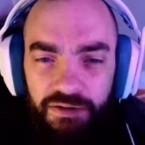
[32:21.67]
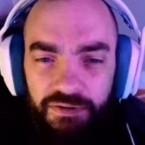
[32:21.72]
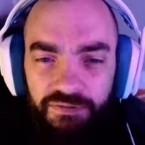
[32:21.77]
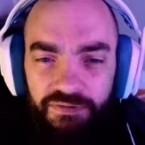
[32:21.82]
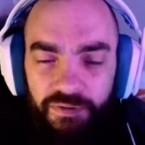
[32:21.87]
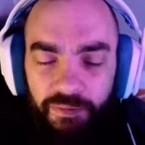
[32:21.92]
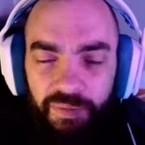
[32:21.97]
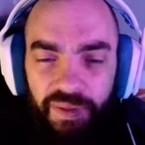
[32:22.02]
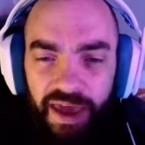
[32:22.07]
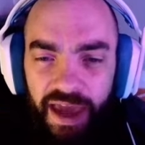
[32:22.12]

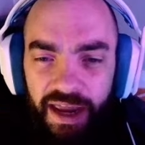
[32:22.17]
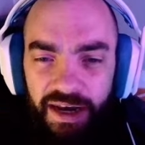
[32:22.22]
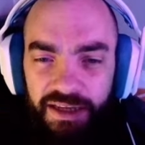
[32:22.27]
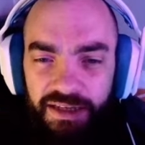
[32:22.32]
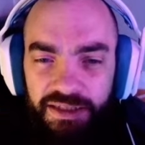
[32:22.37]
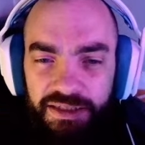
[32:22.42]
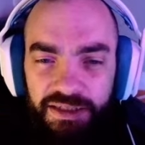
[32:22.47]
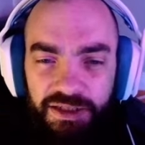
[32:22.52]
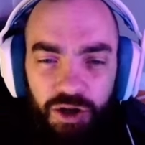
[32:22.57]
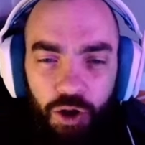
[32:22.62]
from that
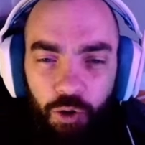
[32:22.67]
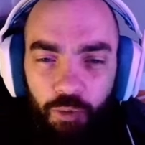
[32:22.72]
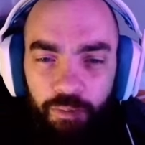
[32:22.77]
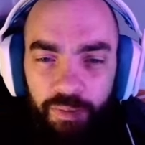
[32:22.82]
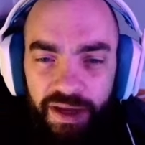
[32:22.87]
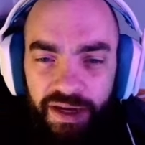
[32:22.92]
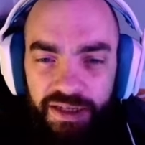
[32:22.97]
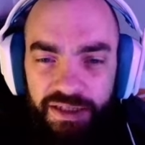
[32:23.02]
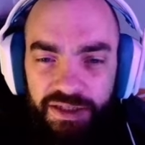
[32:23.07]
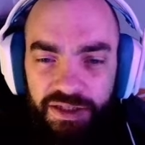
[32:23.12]
is so
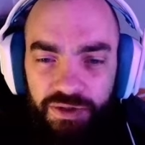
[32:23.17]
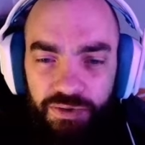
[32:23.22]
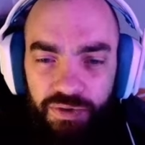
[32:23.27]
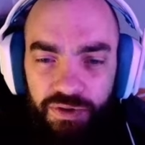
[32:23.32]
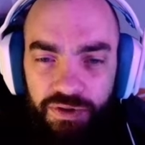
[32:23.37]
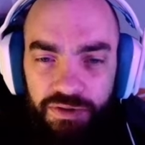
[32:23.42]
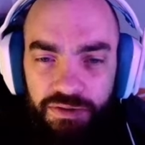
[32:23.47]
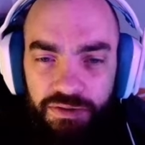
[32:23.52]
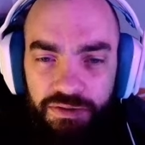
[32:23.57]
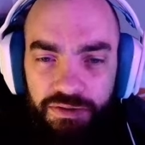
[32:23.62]

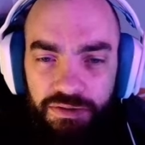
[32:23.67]
minuscule.